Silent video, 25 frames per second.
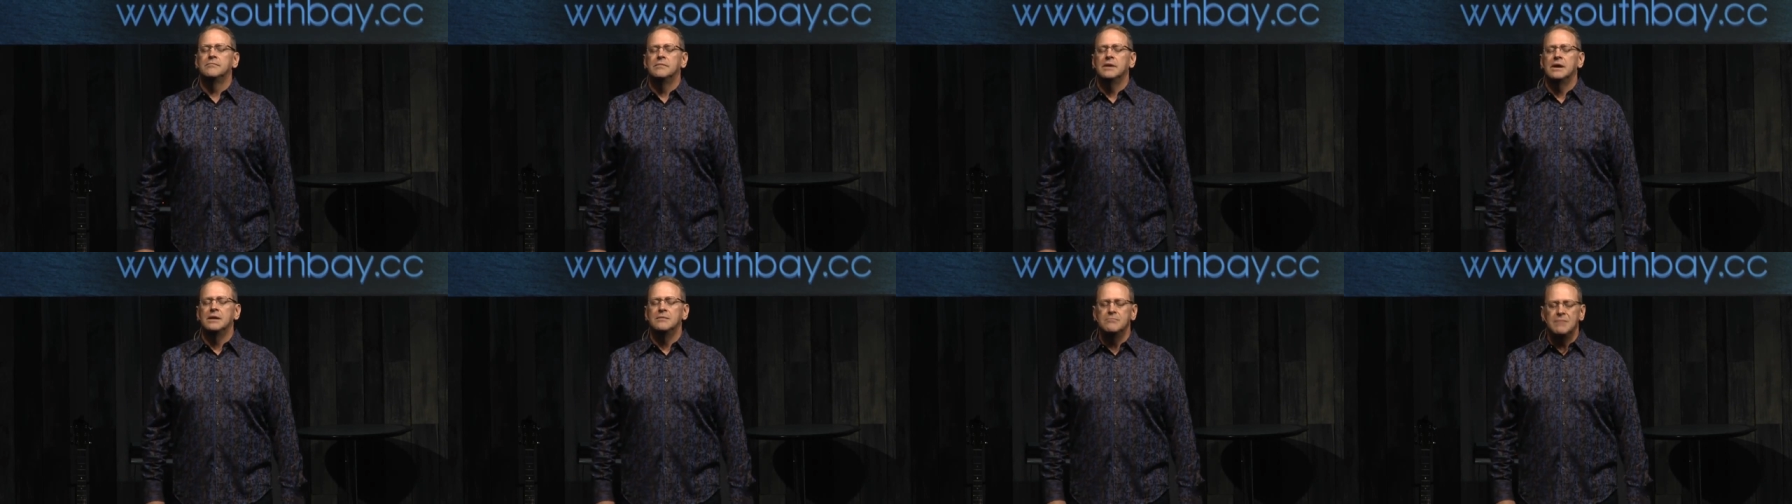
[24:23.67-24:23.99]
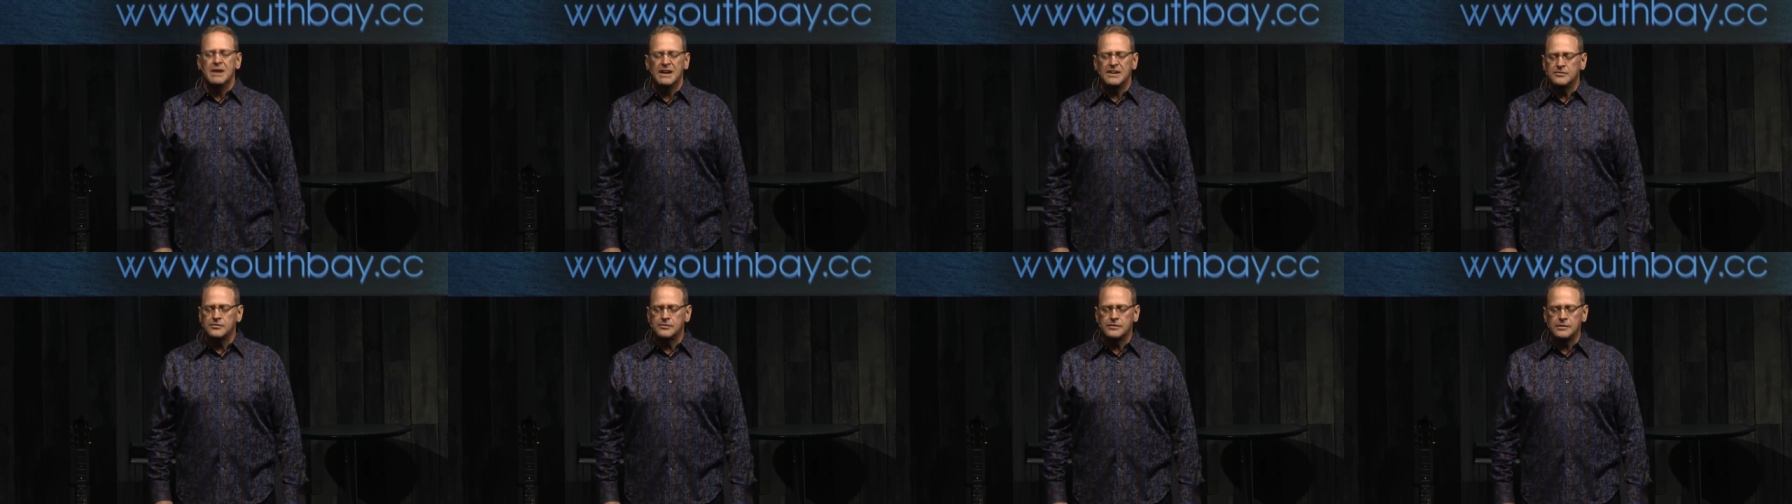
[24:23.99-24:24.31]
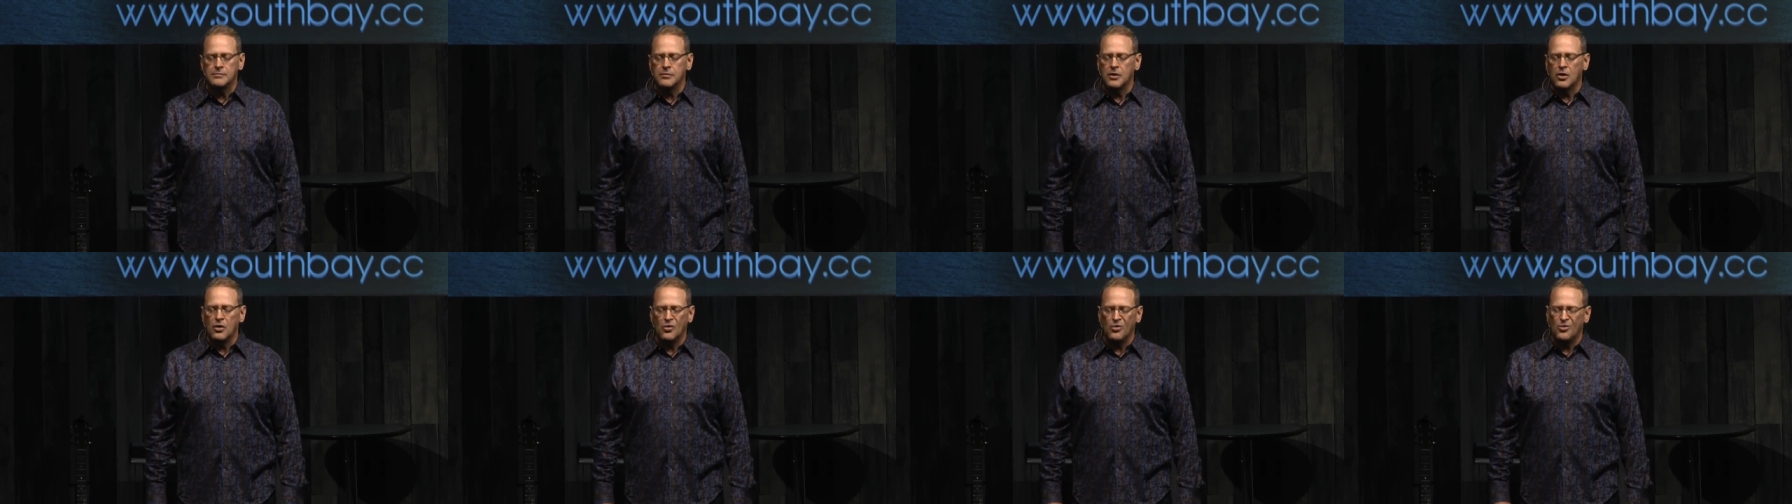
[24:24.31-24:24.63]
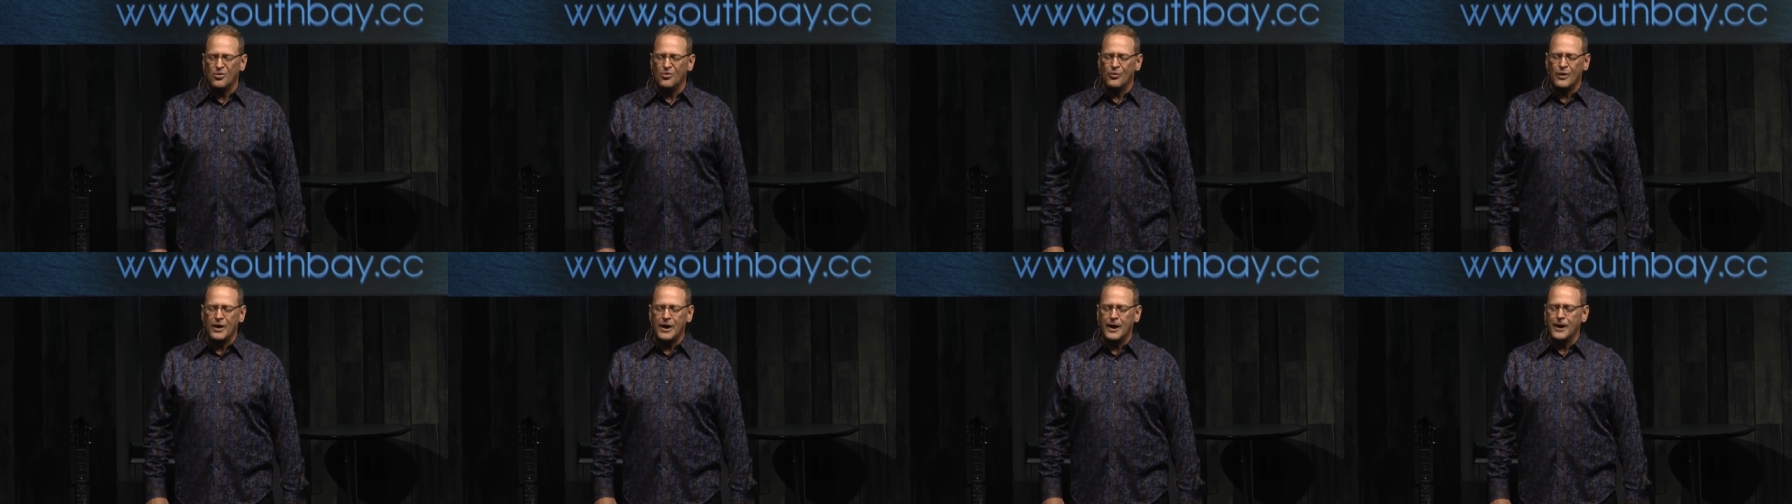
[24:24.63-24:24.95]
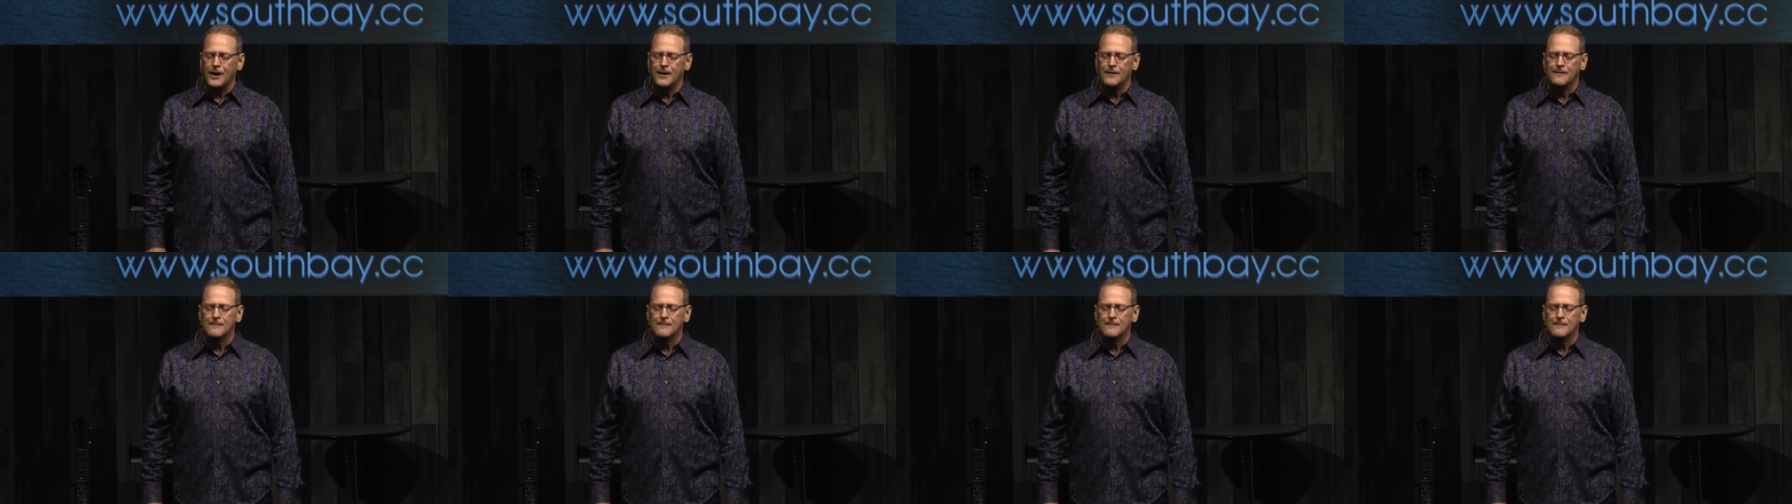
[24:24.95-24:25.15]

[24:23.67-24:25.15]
and makes them go away?